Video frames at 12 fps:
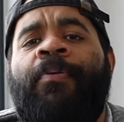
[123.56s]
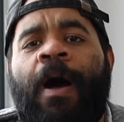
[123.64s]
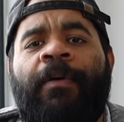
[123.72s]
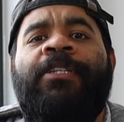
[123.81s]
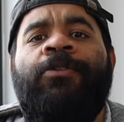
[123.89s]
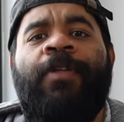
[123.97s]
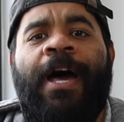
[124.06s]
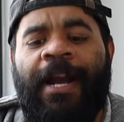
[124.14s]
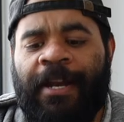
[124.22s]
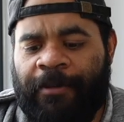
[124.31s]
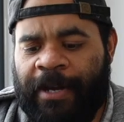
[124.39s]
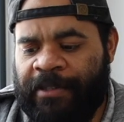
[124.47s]
probably do that
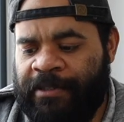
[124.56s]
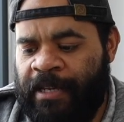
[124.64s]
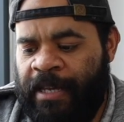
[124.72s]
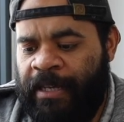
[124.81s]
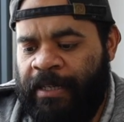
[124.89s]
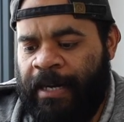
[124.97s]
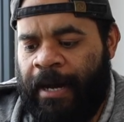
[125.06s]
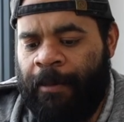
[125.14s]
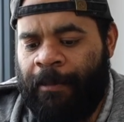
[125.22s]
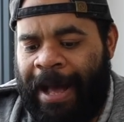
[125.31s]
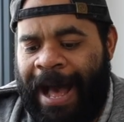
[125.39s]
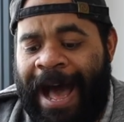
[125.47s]
anyways.
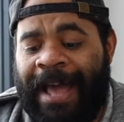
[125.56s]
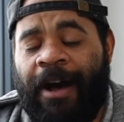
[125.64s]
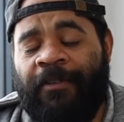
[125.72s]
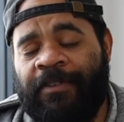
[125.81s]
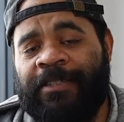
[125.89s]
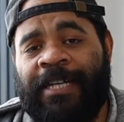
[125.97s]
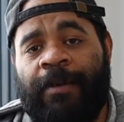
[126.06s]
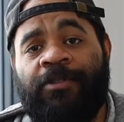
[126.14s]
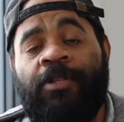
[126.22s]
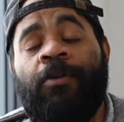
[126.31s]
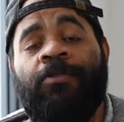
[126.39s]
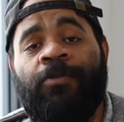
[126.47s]
I
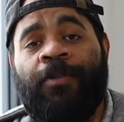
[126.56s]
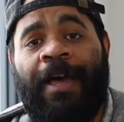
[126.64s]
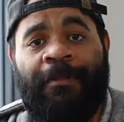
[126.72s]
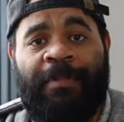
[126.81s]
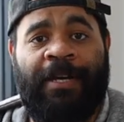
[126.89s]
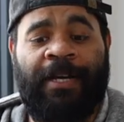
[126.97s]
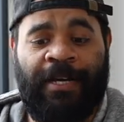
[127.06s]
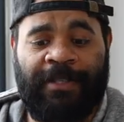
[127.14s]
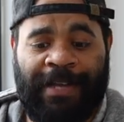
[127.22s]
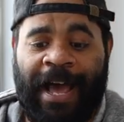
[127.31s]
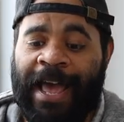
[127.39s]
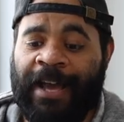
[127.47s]
oftentimes don't do that
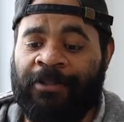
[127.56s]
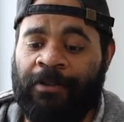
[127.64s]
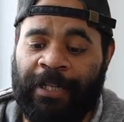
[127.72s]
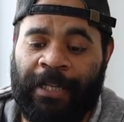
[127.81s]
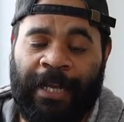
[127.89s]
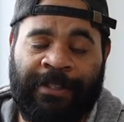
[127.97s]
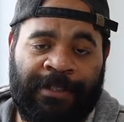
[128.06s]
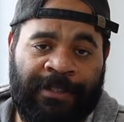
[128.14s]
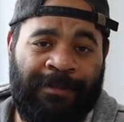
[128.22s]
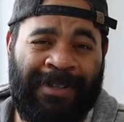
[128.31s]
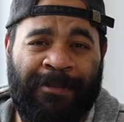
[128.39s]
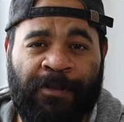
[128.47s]
because I actually like to
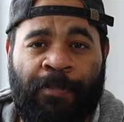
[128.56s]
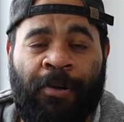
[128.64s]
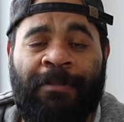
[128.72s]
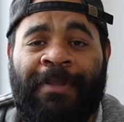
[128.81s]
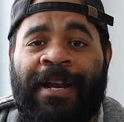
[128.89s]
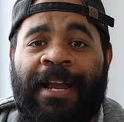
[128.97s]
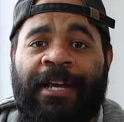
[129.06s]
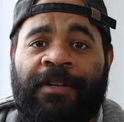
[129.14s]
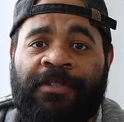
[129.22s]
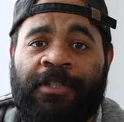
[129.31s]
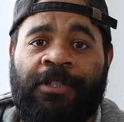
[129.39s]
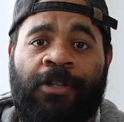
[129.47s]
sometimes print my
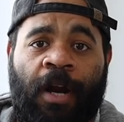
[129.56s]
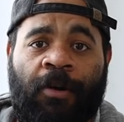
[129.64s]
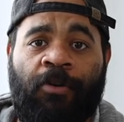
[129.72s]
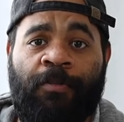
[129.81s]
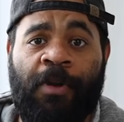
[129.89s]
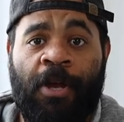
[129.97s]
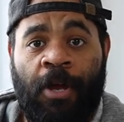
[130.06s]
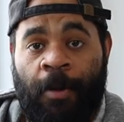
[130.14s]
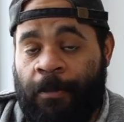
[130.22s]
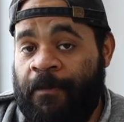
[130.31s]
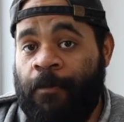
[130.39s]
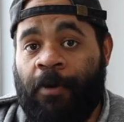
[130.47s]
negatives in the darkroom
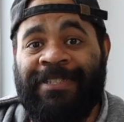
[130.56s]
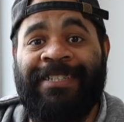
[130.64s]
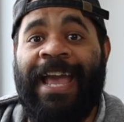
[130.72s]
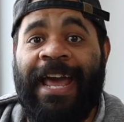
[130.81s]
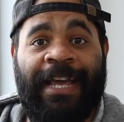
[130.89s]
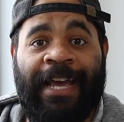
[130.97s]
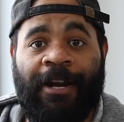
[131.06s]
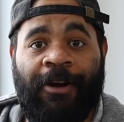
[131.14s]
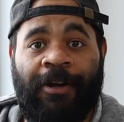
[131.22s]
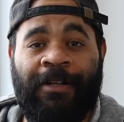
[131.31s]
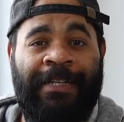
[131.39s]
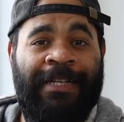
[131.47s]
before scanning at
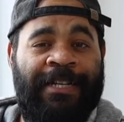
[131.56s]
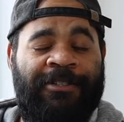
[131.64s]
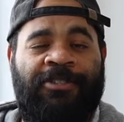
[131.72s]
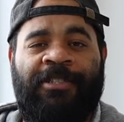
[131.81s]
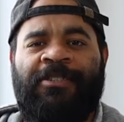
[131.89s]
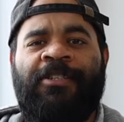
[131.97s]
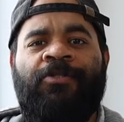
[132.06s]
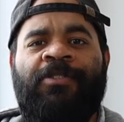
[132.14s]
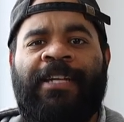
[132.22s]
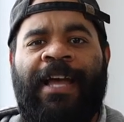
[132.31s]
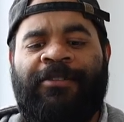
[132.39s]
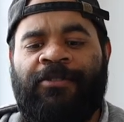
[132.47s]
all. It's just this
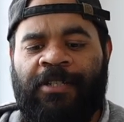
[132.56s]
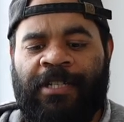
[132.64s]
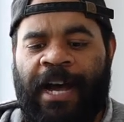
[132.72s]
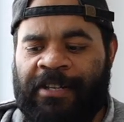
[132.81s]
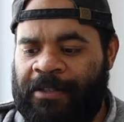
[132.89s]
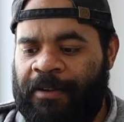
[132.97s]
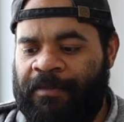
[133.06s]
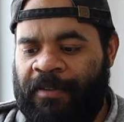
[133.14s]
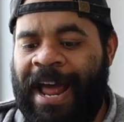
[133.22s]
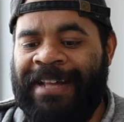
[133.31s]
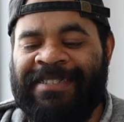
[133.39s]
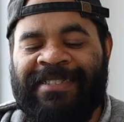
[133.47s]
interesting exercise of
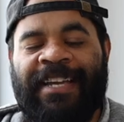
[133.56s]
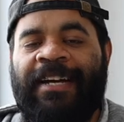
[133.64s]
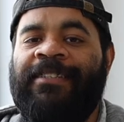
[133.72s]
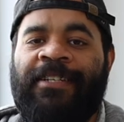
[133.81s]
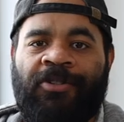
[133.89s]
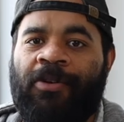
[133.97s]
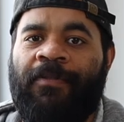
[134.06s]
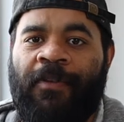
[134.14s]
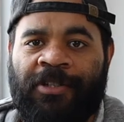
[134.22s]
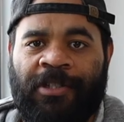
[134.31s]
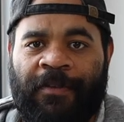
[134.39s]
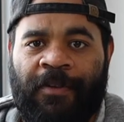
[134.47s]
not seeing a digital
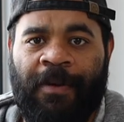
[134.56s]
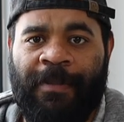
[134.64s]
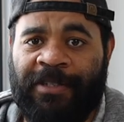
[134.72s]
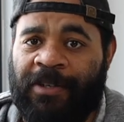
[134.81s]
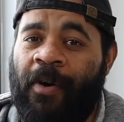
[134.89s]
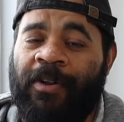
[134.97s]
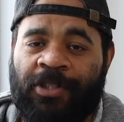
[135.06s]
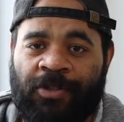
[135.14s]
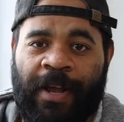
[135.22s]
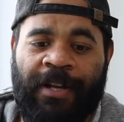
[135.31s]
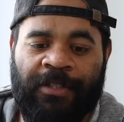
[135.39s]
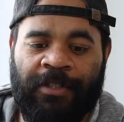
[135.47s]
version of your image and going
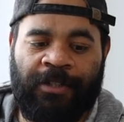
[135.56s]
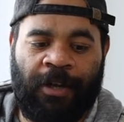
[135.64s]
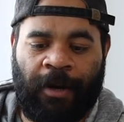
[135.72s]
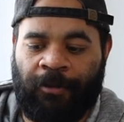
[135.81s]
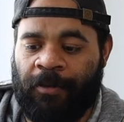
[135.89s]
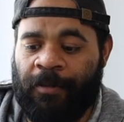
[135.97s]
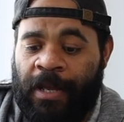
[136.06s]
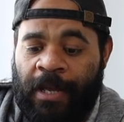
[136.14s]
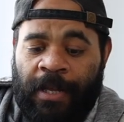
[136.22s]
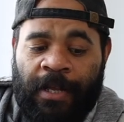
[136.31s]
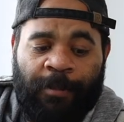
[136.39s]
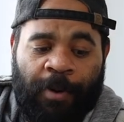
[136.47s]
straight into the darkroom.
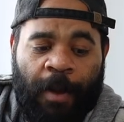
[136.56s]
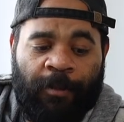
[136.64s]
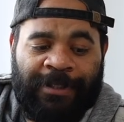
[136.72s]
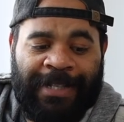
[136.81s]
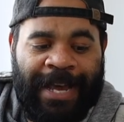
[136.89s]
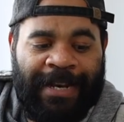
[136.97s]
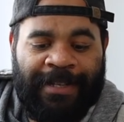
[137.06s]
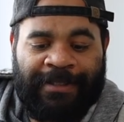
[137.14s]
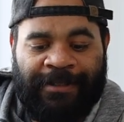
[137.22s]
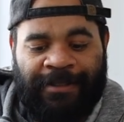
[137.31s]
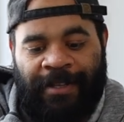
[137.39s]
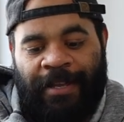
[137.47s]
Problem with that
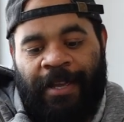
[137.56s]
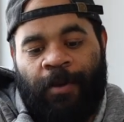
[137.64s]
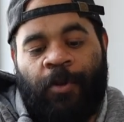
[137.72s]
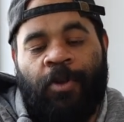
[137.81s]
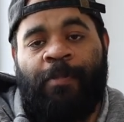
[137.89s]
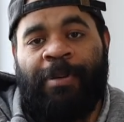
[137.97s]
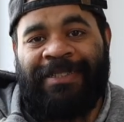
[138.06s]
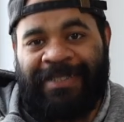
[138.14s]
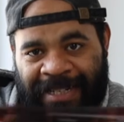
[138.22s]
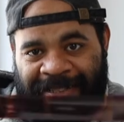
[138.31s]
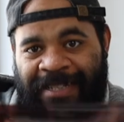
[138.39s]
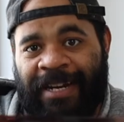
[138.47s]
is when you
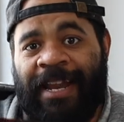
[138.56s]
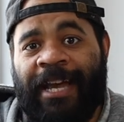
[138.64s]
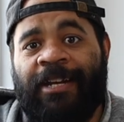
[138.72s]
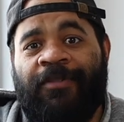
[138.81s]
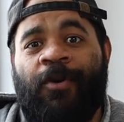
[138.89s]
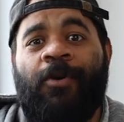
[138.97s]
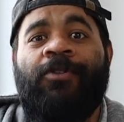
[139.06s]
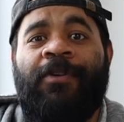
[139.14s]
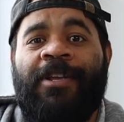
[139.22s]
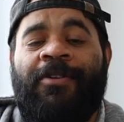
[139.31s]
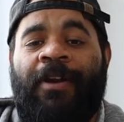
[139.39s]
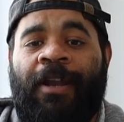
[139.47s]
put this in a negative holder
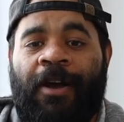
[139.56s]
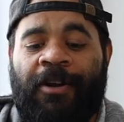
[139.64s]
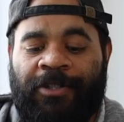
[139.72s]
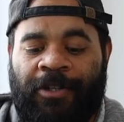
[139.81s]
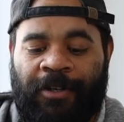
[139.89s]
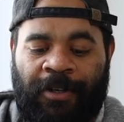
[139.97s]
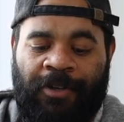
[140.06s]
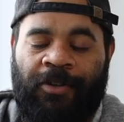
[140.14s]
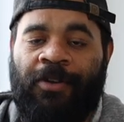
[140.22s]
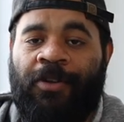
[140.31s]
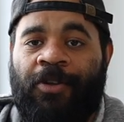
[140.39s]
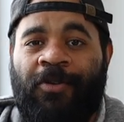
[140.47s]
and in your enlarger,
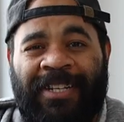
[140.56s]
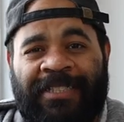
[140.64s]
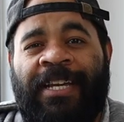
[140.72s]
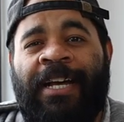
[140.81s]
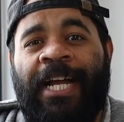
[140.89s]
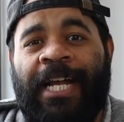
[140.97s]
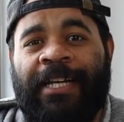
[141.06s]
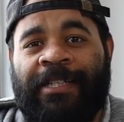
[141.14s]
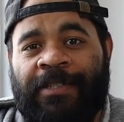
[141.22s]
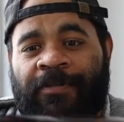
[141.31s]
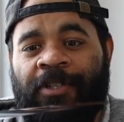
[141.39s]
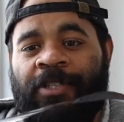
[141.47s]
you need to cut it
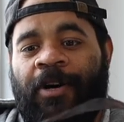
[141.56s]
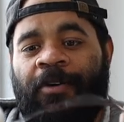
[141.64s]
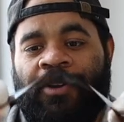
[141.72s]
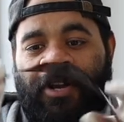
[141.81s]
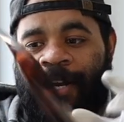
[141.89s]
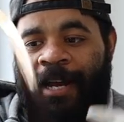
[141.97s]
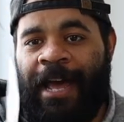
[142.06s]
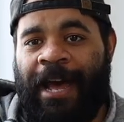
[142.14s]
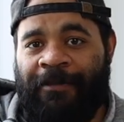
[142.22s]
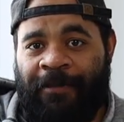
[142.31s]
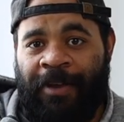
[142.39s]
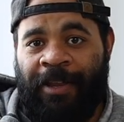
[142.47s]
because if you don't, you're going to
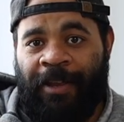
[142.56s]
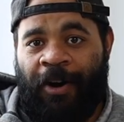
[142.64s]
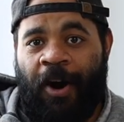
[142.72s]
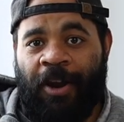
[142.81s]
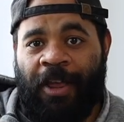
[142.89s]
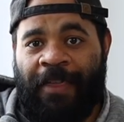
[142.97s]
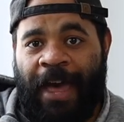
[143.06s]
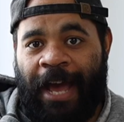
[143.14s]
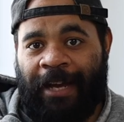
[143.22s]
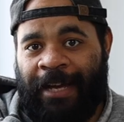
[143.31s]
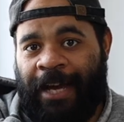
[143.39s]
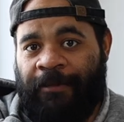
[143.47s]
have all of
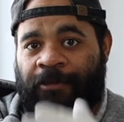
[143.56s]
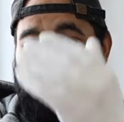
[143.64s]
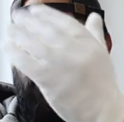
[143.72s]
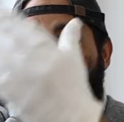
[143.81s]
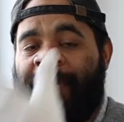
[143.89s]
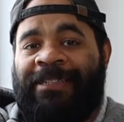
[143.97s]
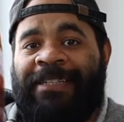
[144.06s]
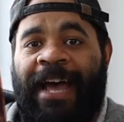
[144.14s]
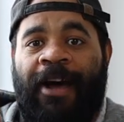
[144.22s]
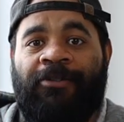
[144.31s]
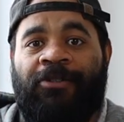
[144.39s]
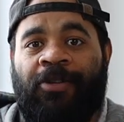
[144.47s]
that kind of drooping
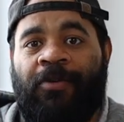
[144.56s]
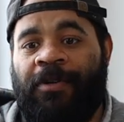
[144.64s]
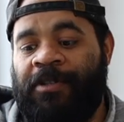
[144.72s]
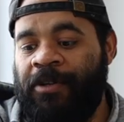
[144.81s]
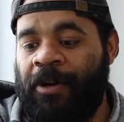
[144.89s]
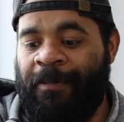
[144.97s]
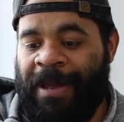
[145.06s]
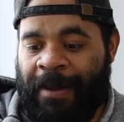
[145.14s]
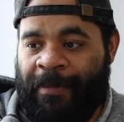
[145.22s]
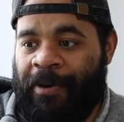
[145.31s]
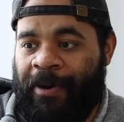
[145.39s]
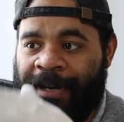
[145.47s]
down towards your
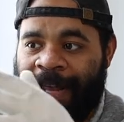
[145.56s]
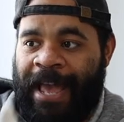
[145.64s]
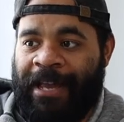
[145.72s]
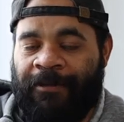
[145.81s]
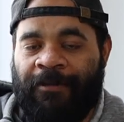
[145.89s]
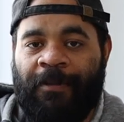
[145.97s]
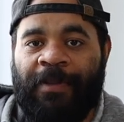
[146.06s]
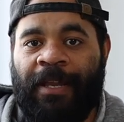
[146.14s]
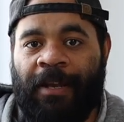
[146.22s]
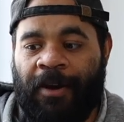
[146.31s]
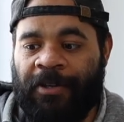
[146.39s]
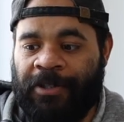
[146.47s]
paper and hanging from the
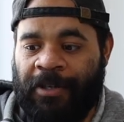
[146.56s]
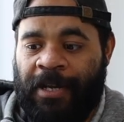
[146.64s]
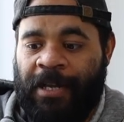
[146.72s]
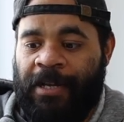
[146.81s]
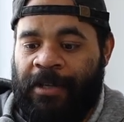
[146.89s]
enlarger.